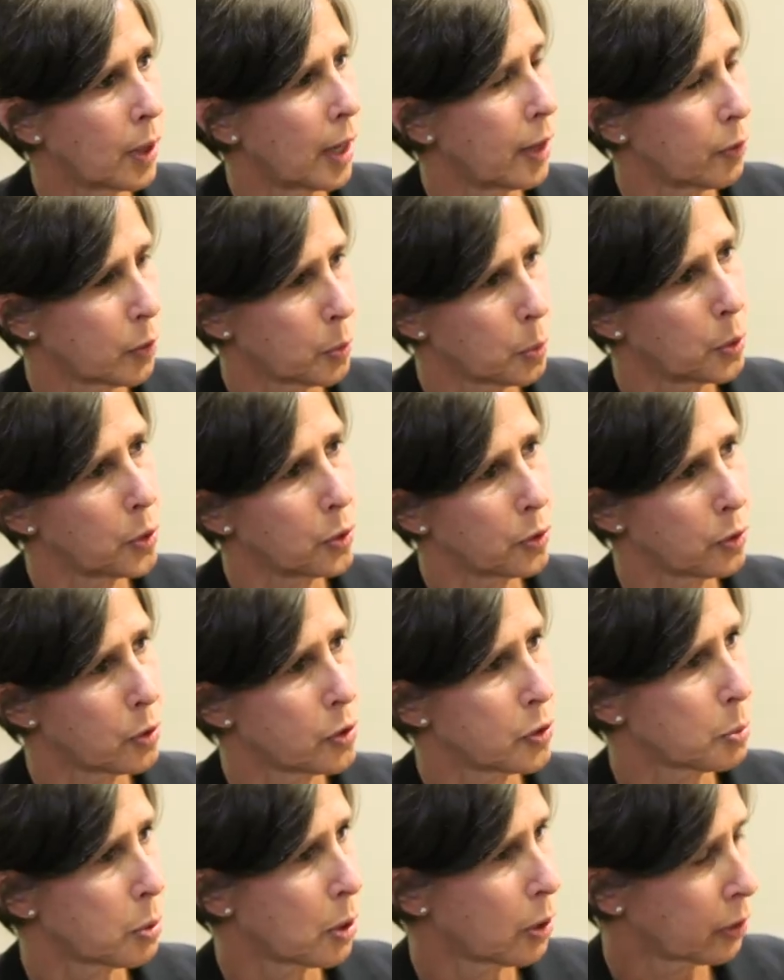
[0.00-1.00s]
having put
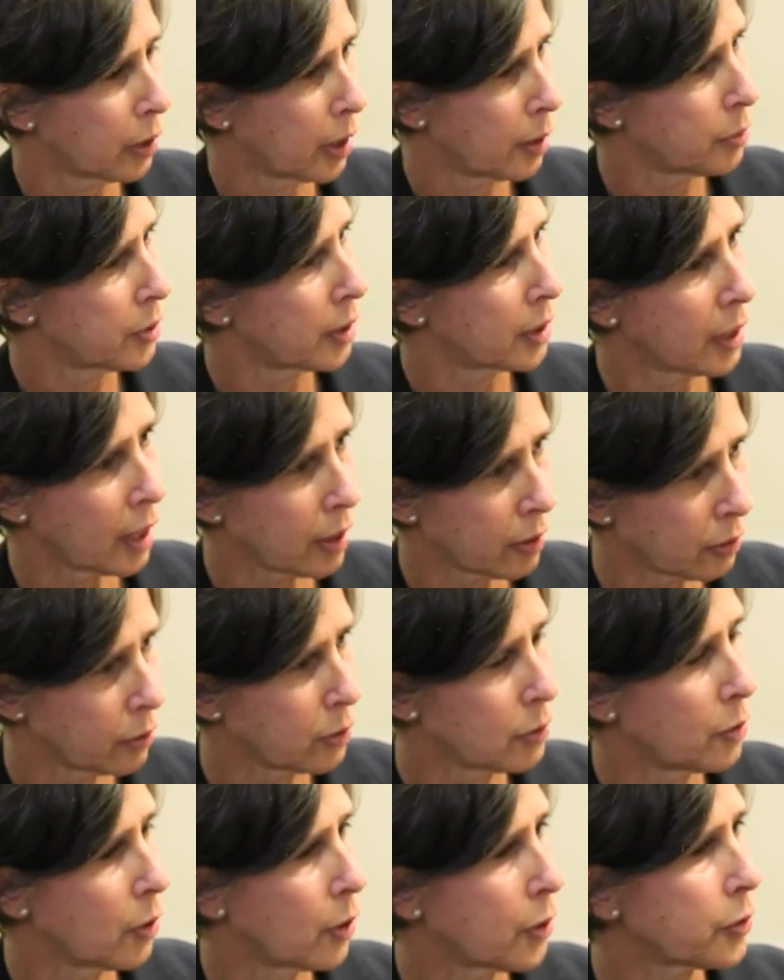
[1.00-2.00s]
this program together,
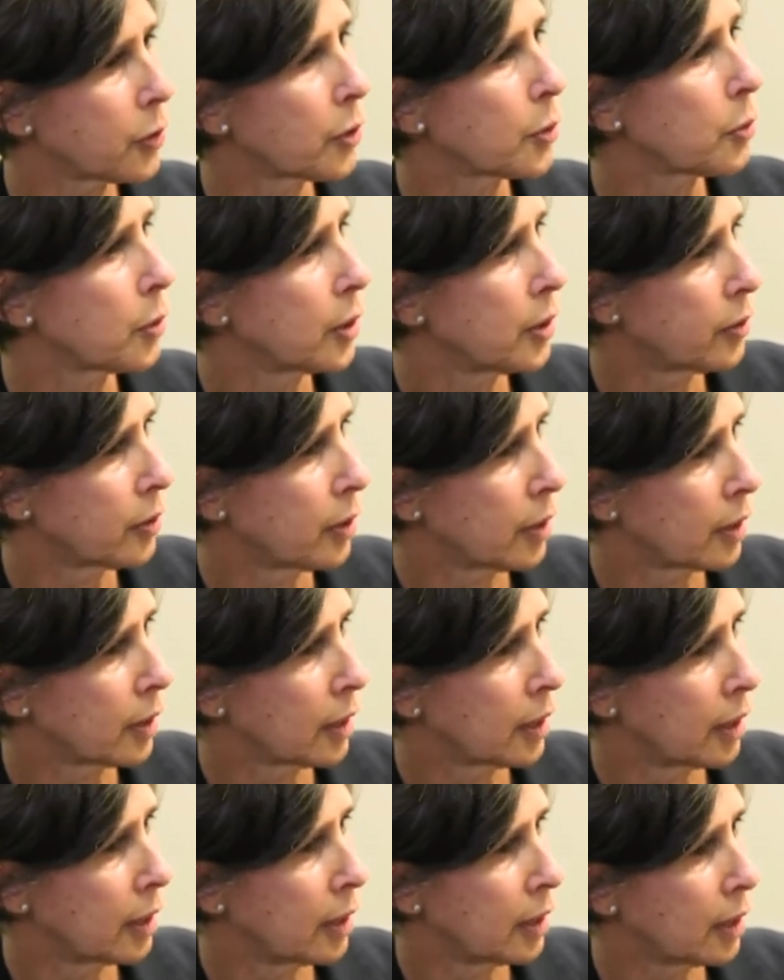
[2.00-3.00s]
you've also
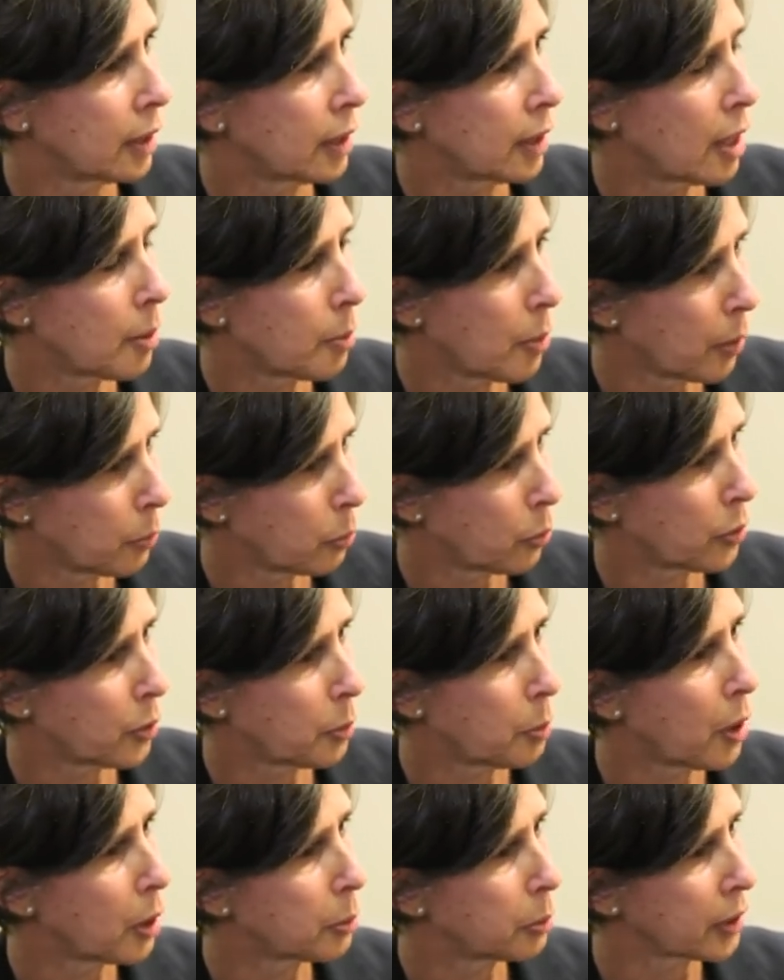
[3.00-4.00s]
recently come up with
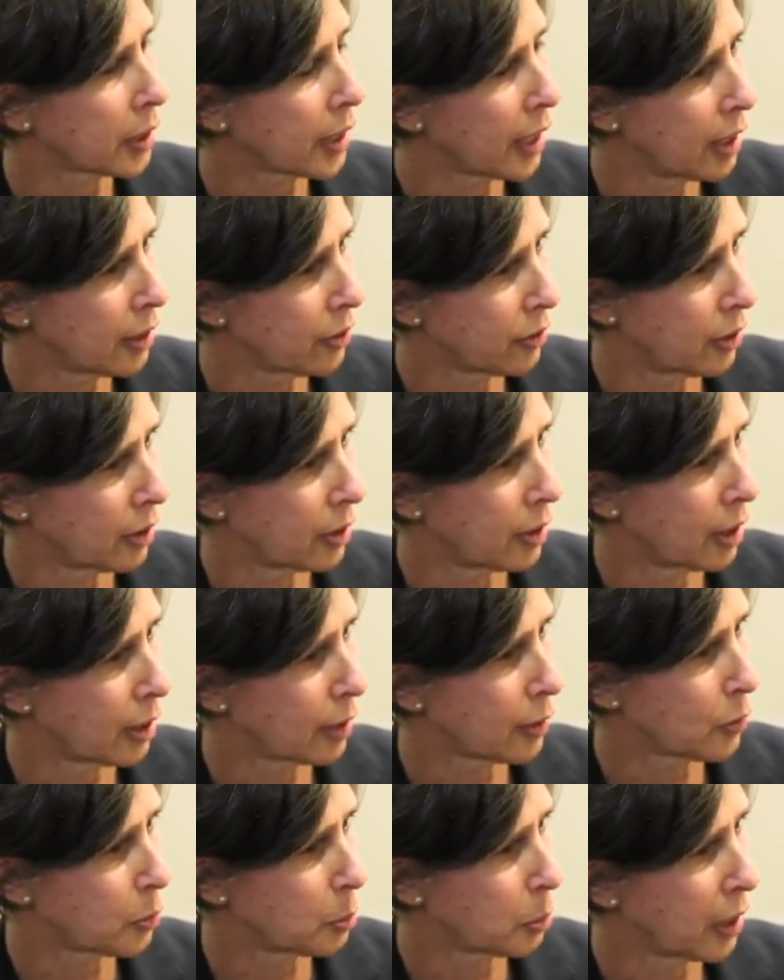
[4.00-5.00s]
a publication that
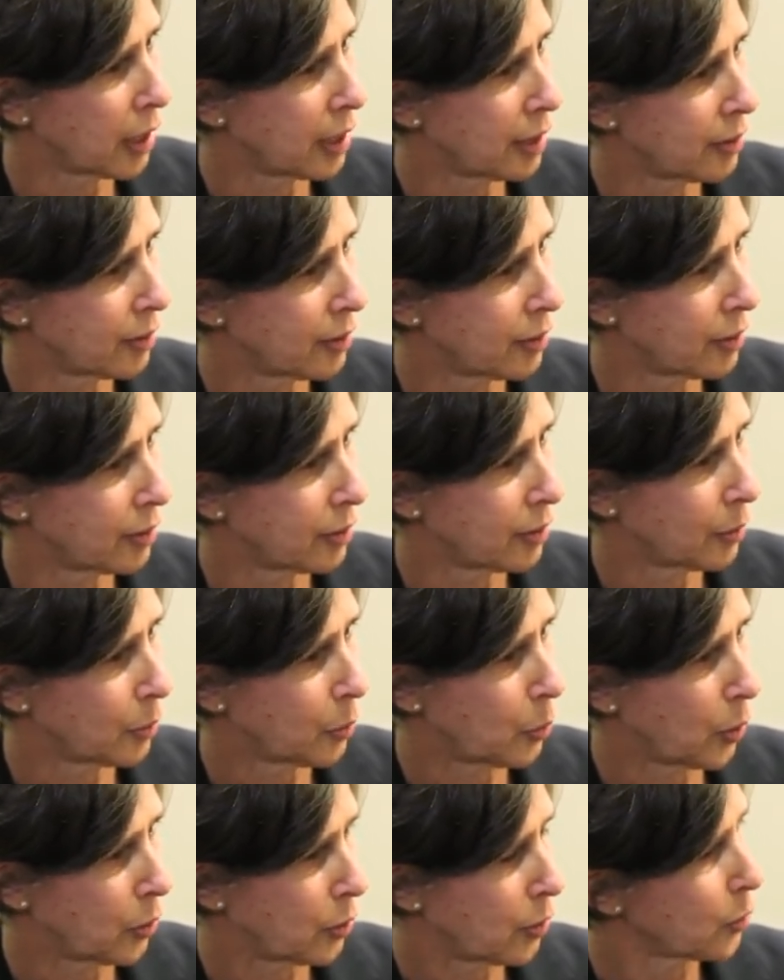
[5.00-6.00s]
explains
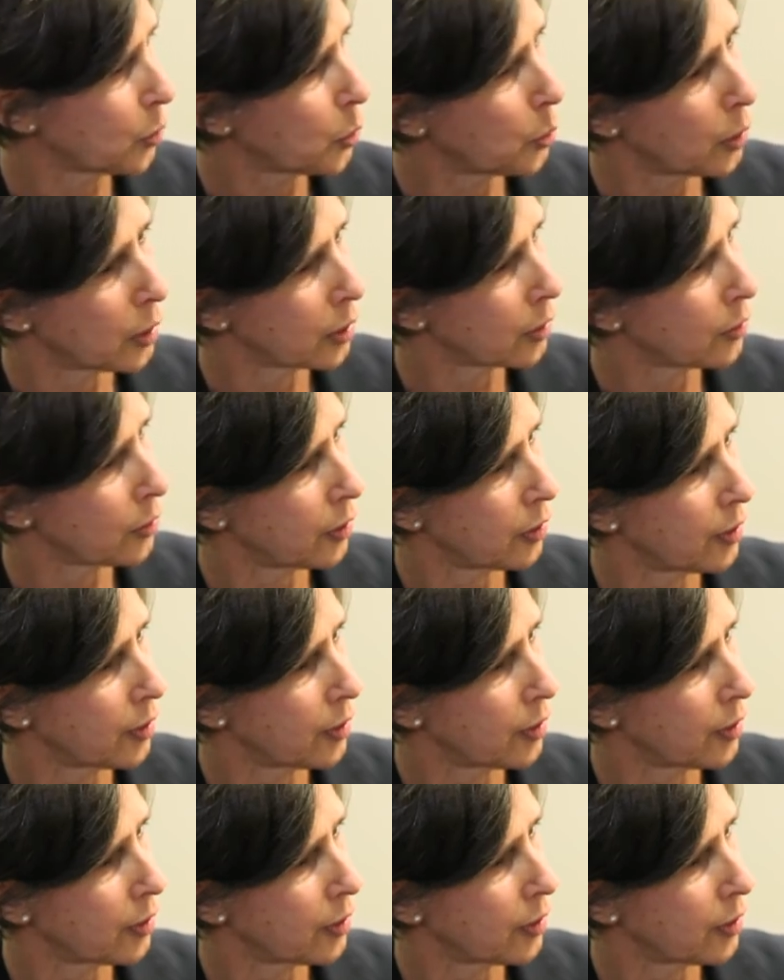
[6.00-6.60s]
what this works.